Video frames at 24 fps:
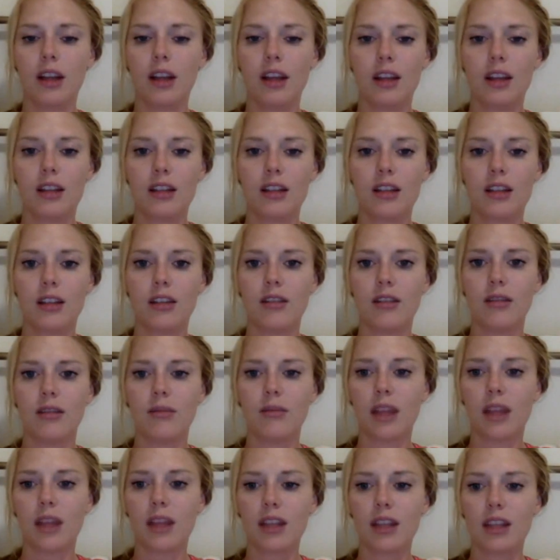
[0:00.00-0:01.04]
to
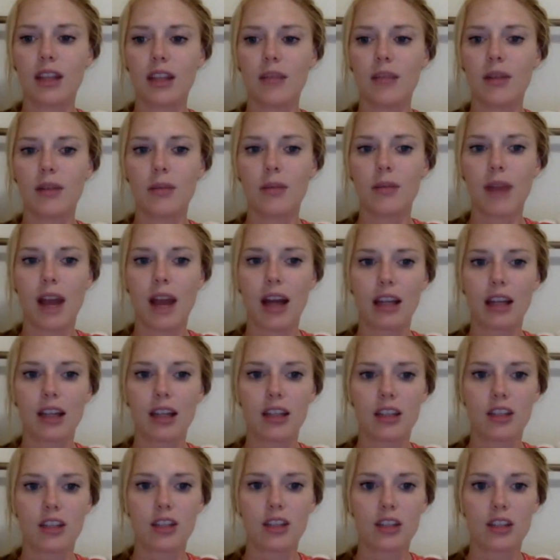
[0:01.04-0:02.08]
make the same impact
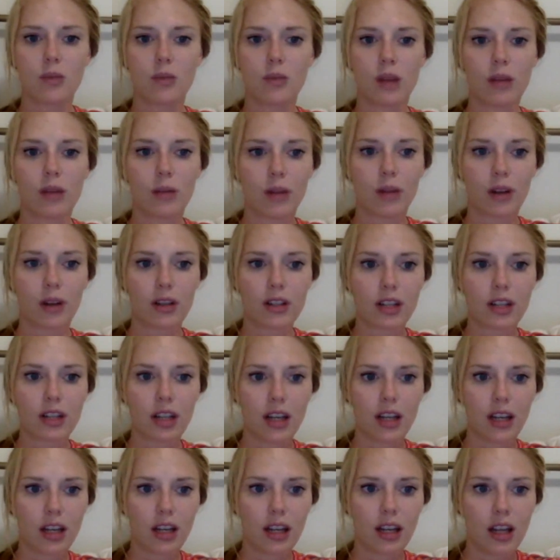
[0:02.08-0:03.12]
as just one person.